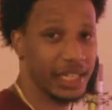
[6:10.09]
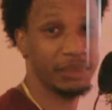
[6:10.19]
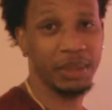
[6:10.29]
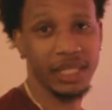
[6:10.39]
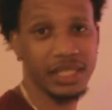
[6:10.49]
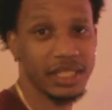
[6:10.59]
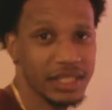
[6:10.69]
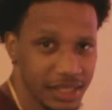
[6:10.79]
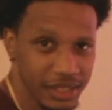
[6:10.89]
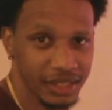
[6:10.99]
Need beats?
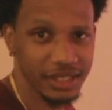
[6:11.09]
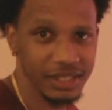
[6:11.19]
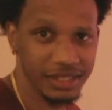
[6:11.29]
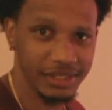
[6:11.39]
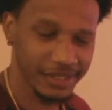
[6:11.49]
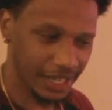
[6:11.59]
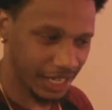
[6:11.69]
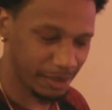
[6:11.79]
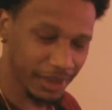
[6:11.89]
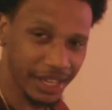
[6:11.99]
Hit
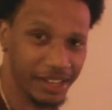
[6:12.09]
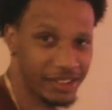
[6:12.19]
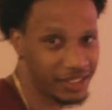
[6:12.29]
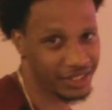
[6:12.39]
up Kale.